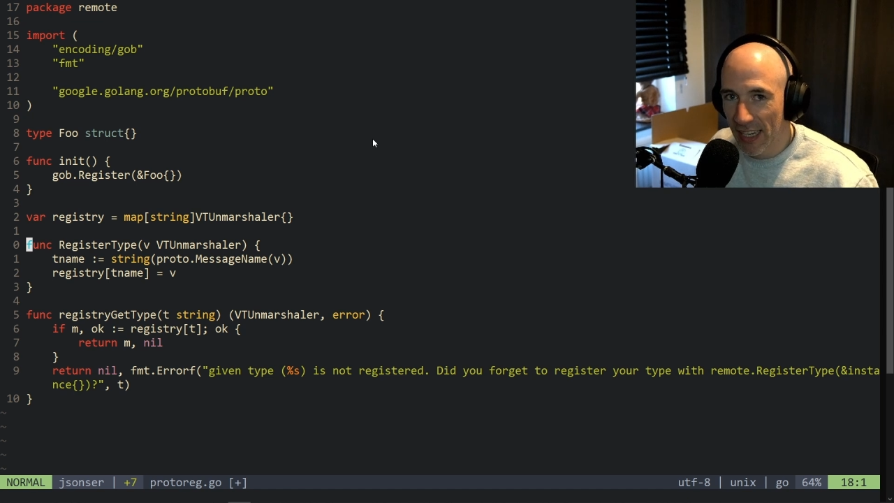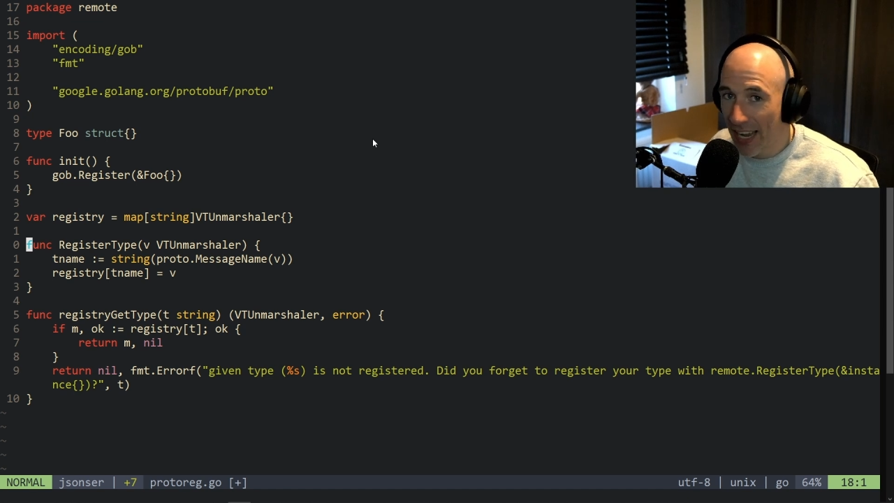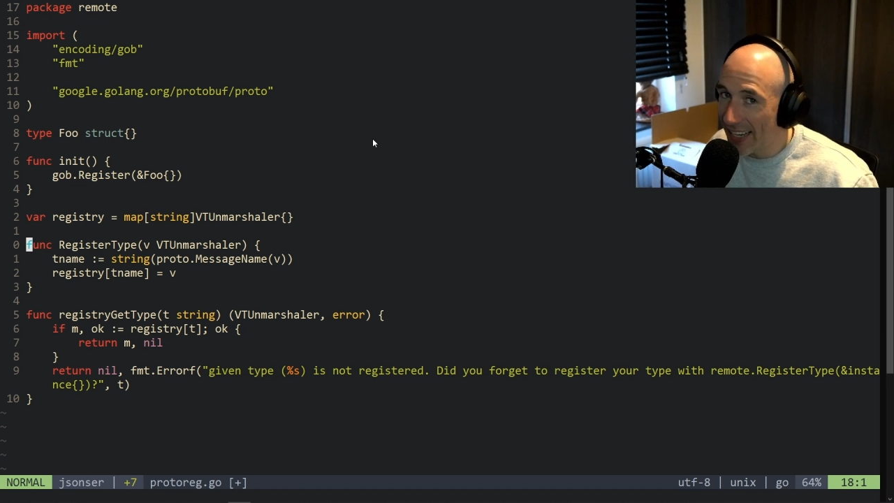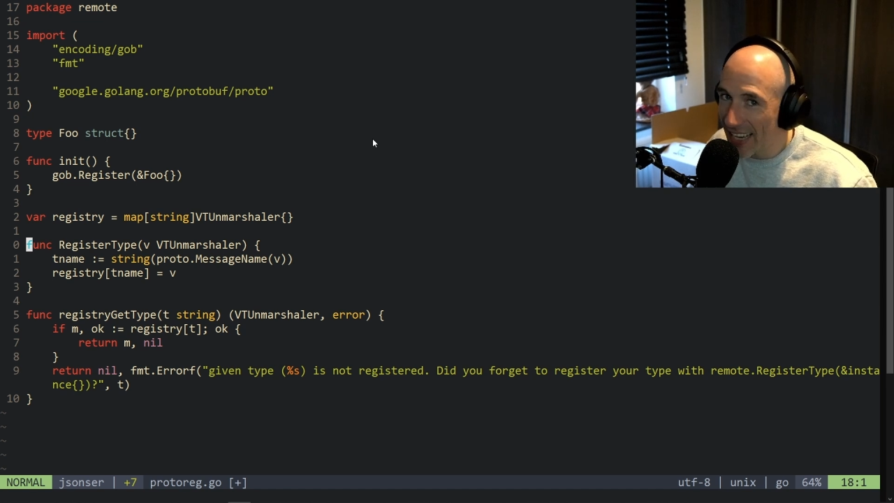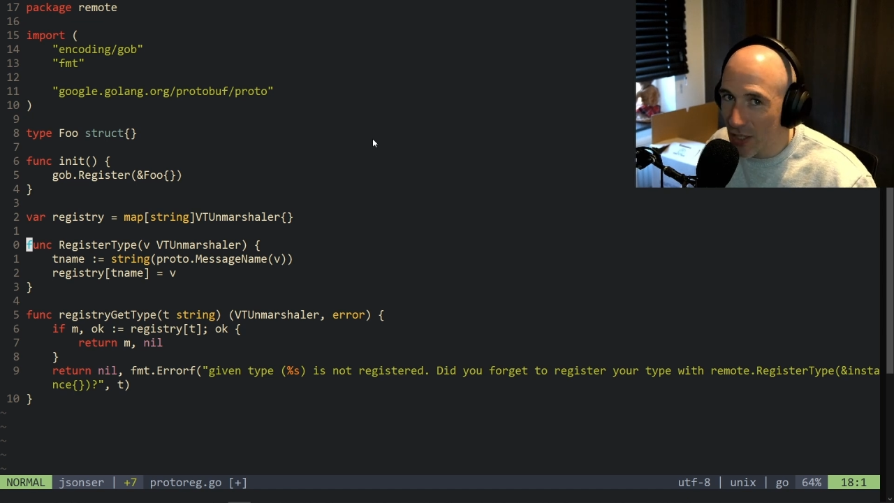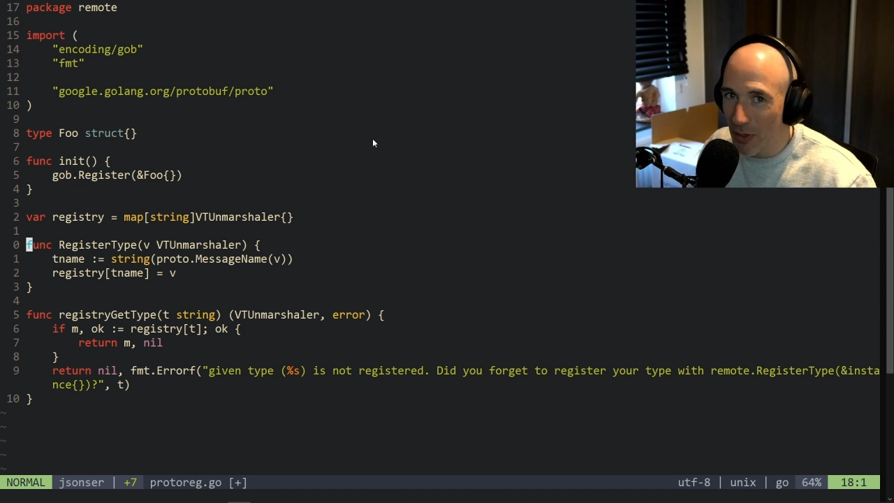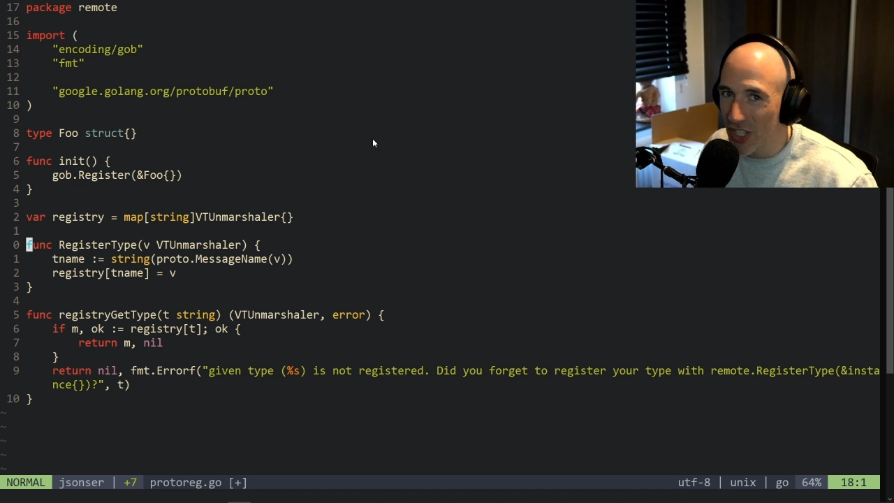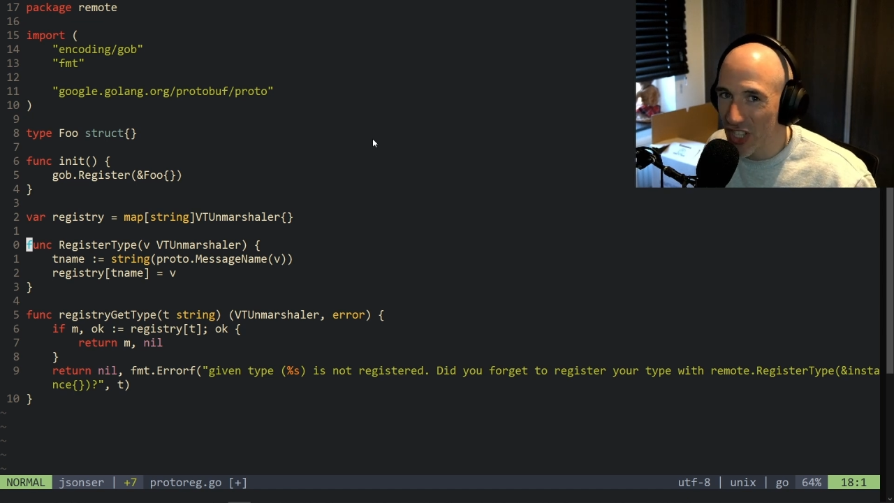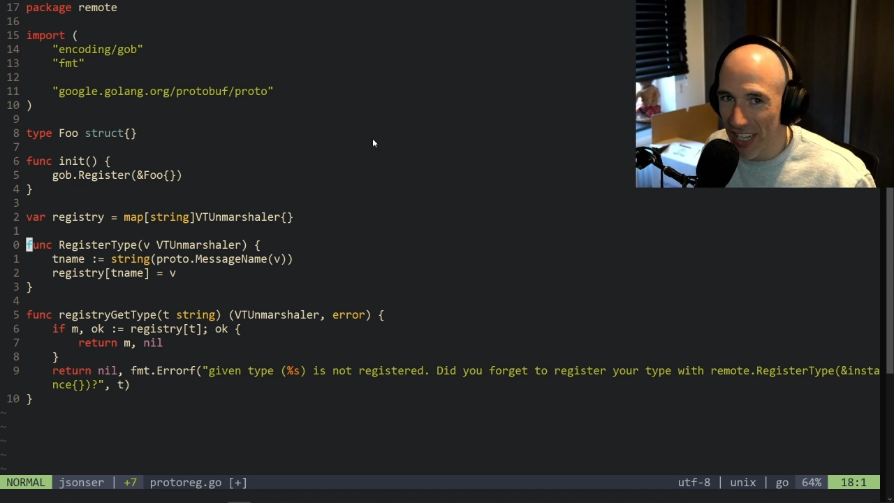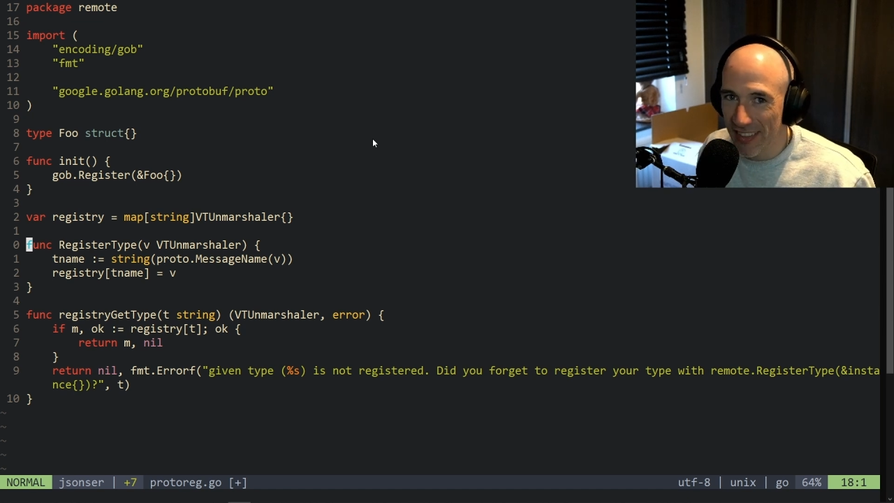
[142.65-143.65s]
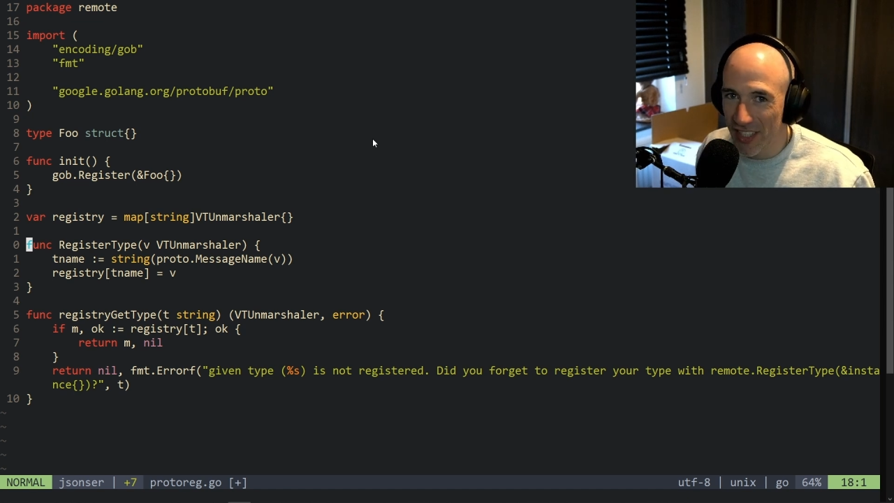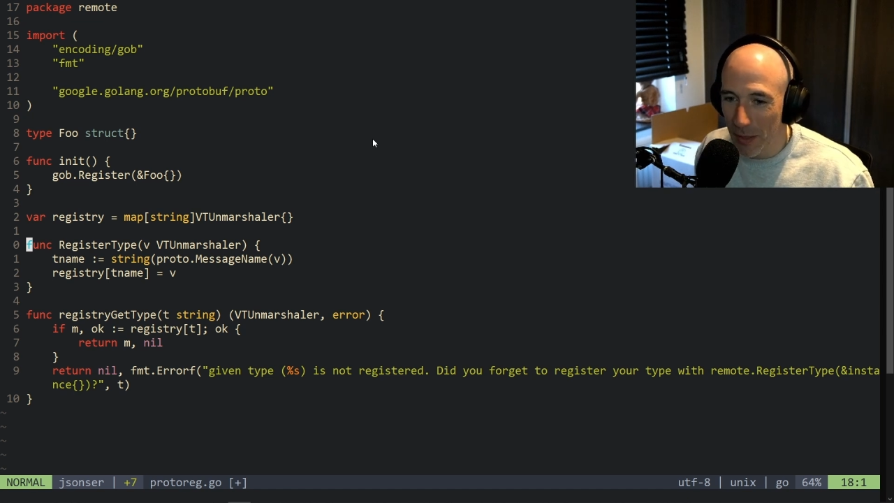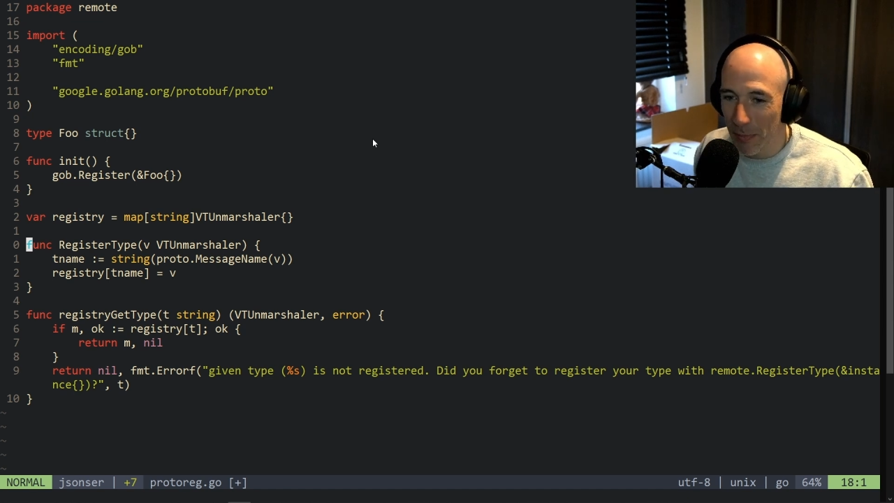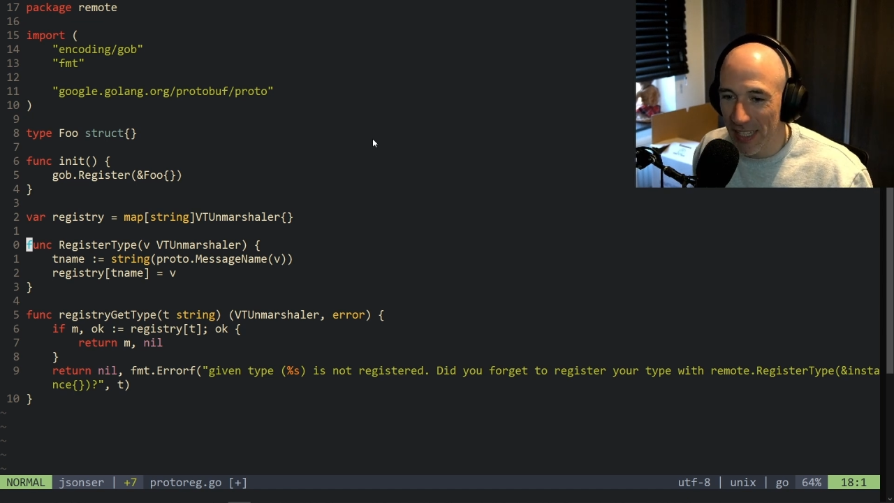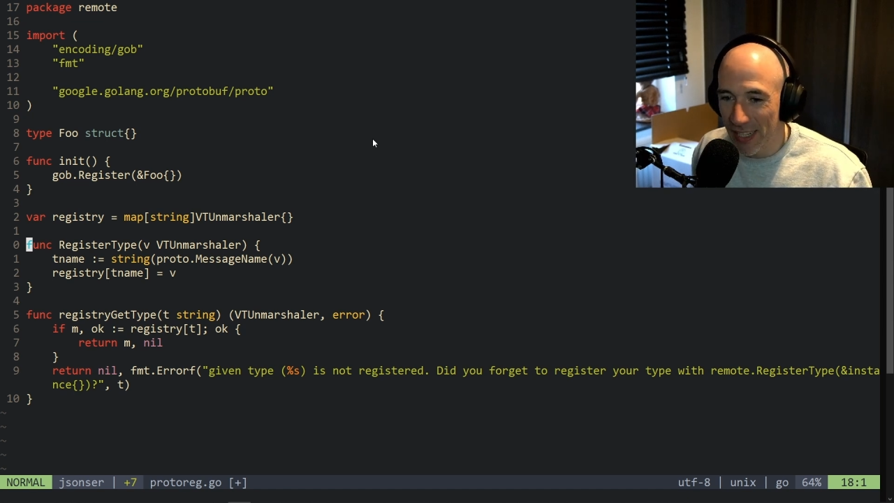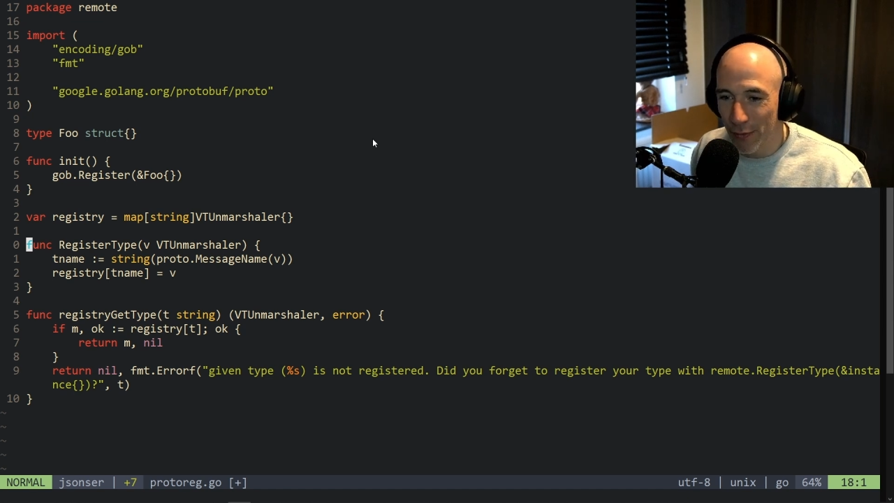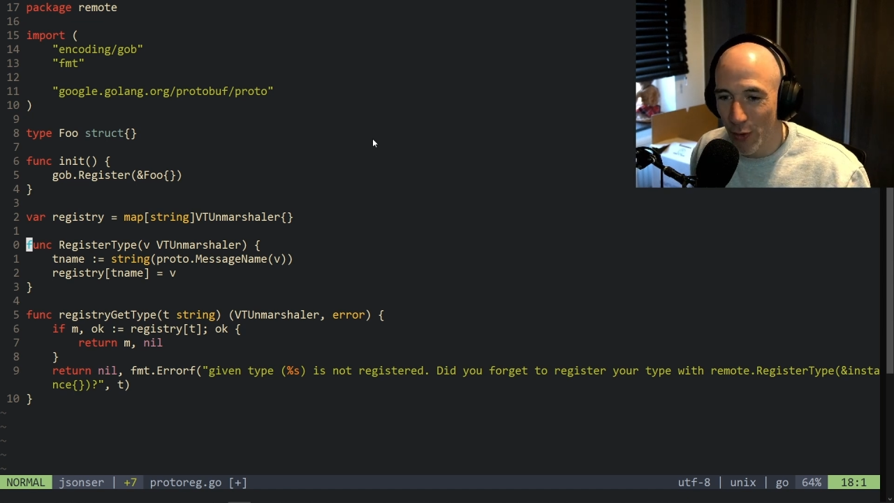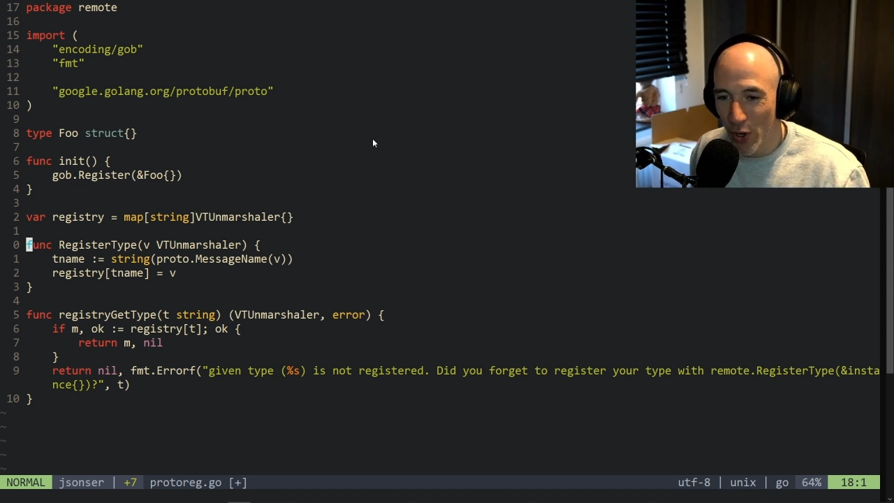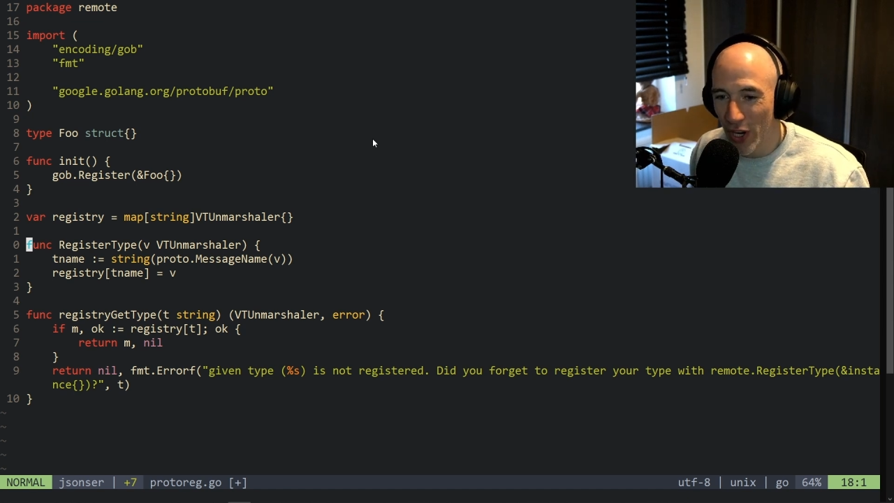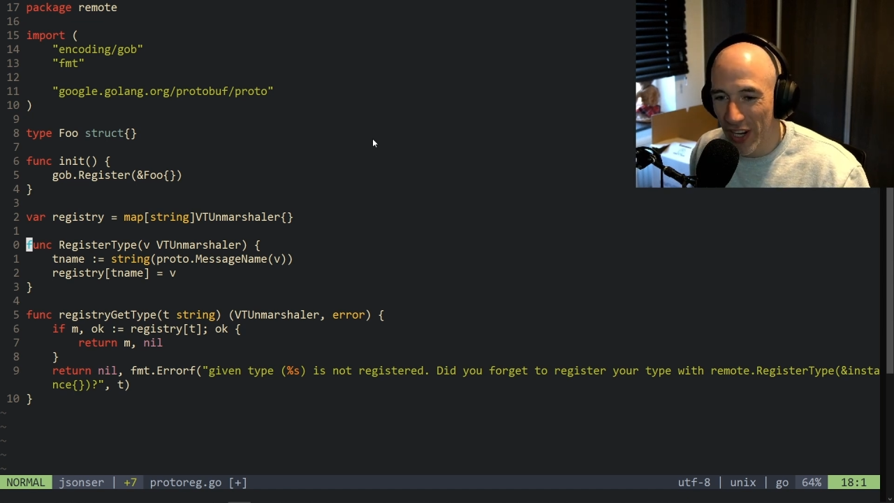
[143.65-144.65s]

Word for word: and that's what ChatGPT 4